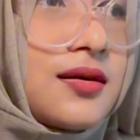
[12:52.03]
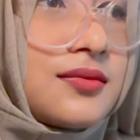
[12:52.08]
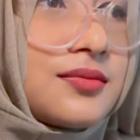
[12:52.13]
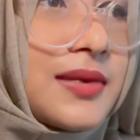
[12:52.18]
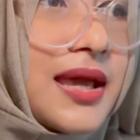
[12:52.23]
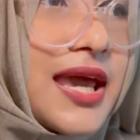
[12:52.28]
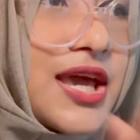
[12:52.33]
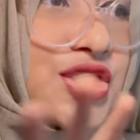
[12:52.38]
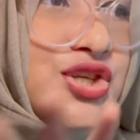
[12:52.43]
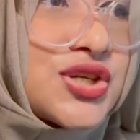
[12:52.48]

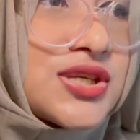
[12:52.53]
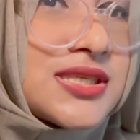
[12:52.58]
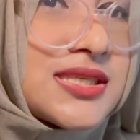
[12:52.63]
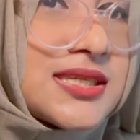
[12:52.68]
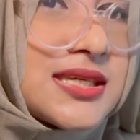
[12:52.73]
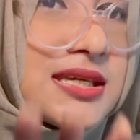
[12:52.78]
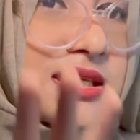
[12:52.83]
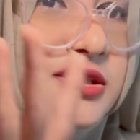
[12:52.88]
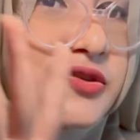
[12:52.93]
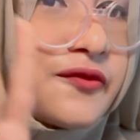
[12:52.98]

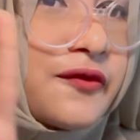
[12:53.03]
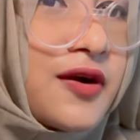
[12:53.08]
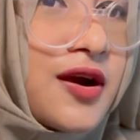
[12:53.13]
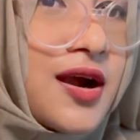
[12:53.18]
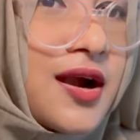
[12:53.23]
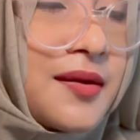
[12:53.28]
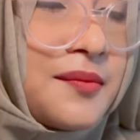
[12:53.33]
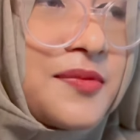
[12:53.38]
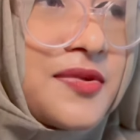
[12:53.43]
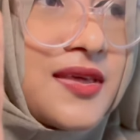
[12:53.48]
agencies,
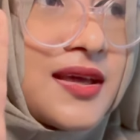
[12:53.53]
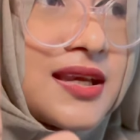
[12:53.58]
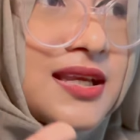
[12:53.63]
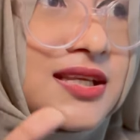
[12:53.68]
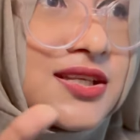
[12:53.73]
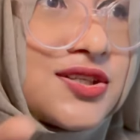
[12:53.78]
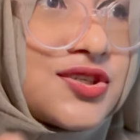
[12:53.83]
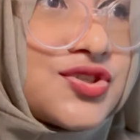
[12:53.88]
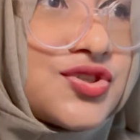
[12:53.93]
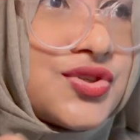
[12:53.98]
firms and
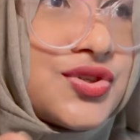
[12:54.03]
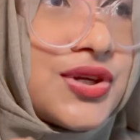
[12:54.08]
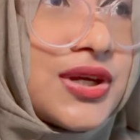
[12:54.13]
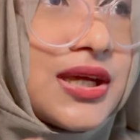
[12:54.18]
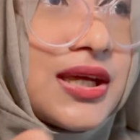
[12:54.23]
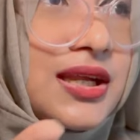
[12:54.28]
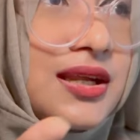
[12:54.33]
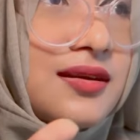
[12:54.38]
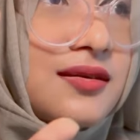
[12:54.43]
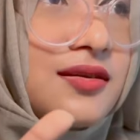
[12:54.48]

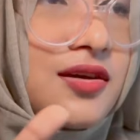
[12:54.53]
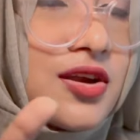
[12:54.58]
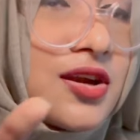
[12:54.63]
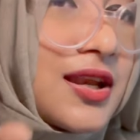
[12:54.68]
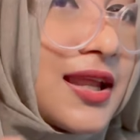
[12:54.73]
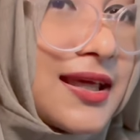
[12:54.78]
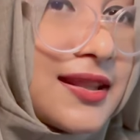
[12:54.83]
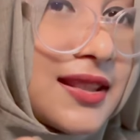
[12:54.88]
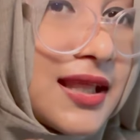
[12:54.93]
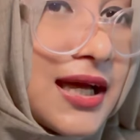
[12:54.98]
industry.
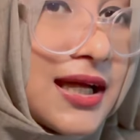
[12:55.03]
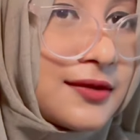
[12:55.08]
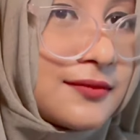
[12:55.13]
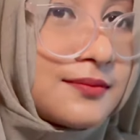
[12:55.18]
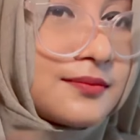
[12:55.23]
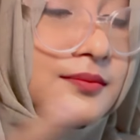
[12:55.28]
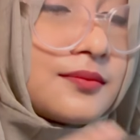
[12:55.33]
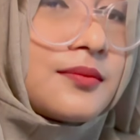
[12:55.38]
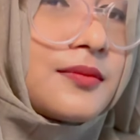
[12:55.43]
Not like that.